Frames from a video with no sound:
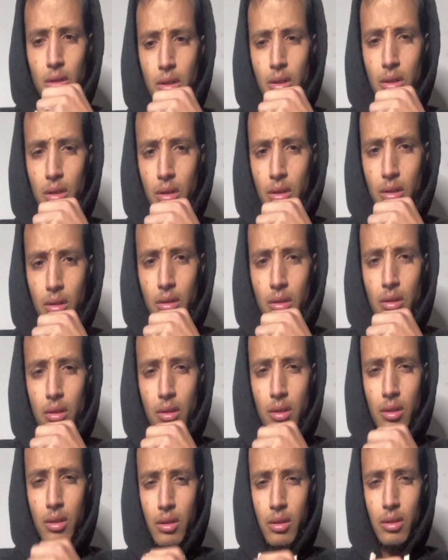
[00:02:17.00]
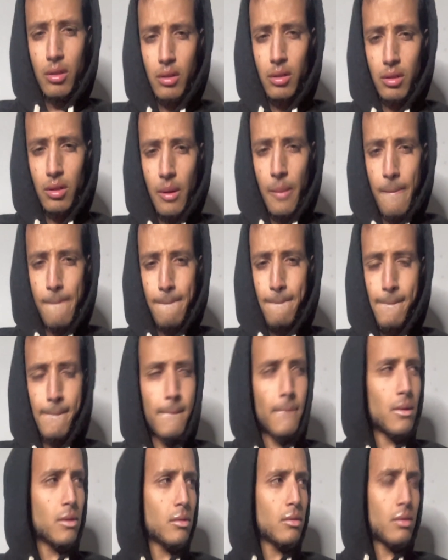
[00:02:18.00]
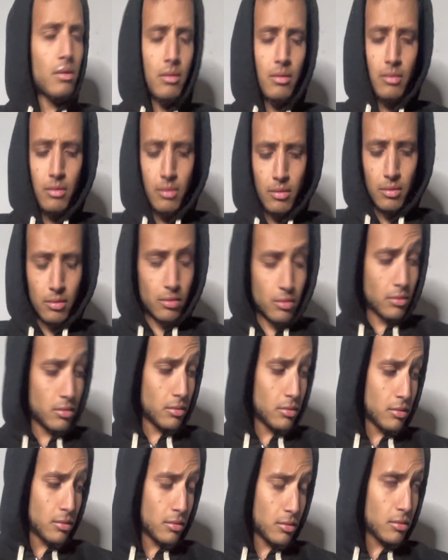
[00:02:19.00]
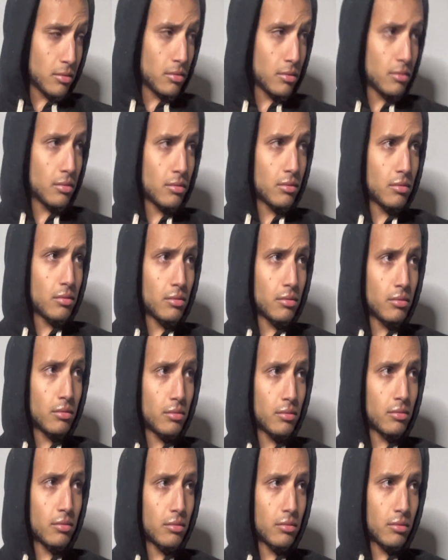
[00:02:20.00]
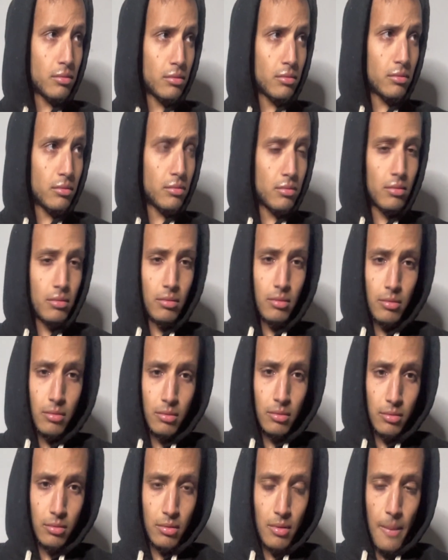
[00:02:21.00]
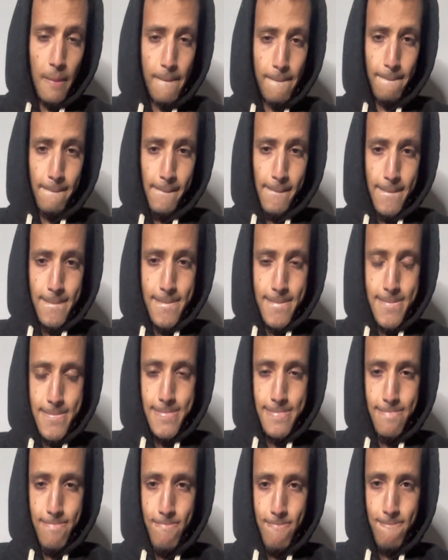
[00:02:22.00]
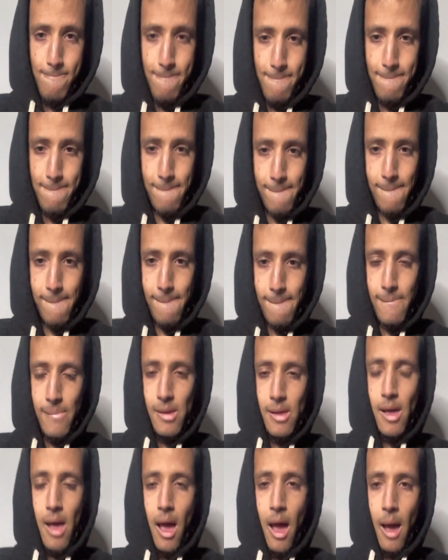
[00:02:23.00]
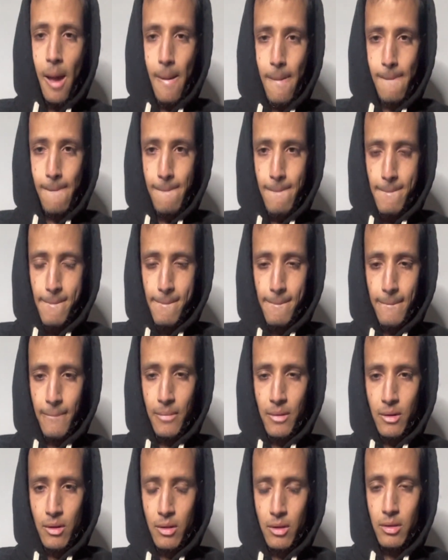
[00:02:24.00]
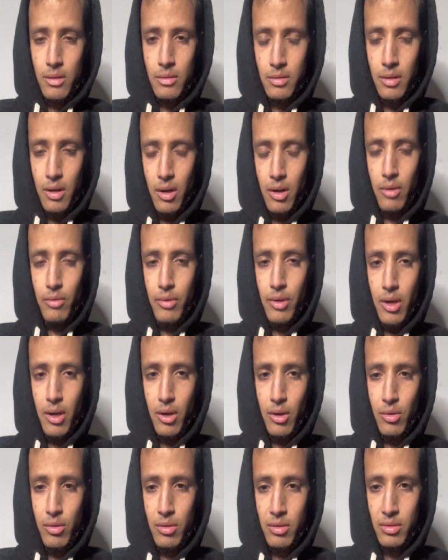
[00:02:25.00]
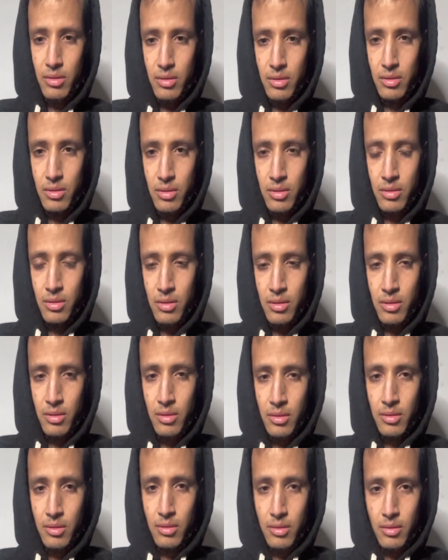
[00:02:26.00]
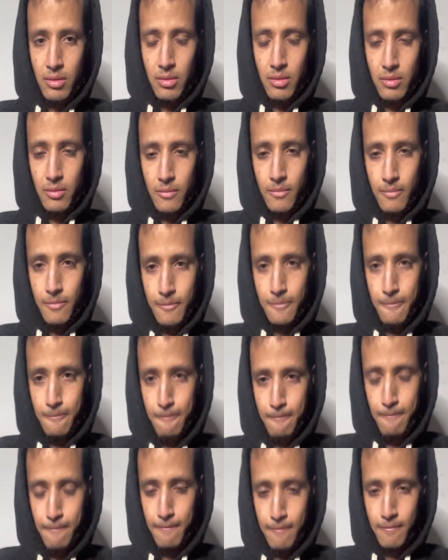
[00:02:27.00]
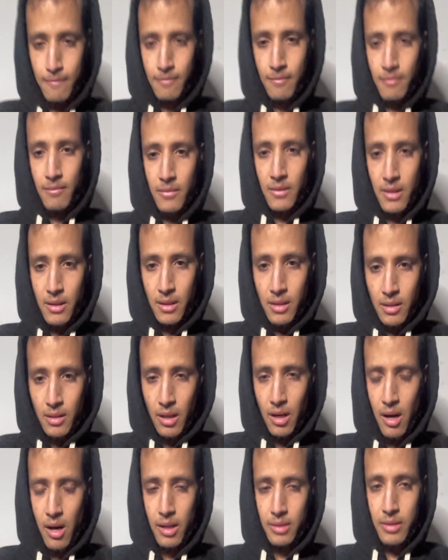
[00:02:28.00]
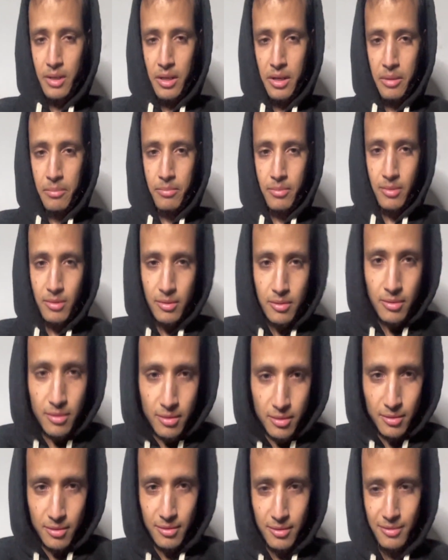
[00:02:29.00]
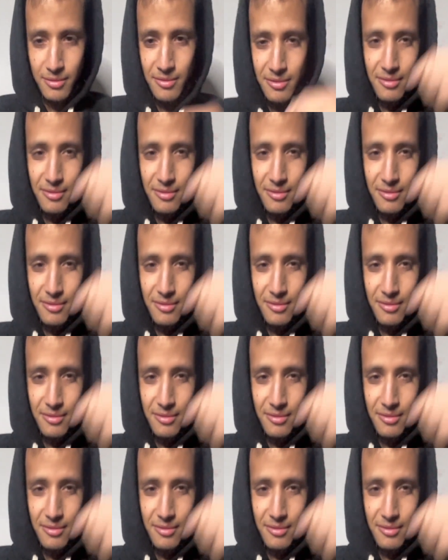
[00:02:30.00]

after about a month and a half of that being cracked, I go to pull it out today, and right as I pull it out, dude, it breaks in my hand. Oh no. Okay. This part goes flying, right? Ah, damn. So my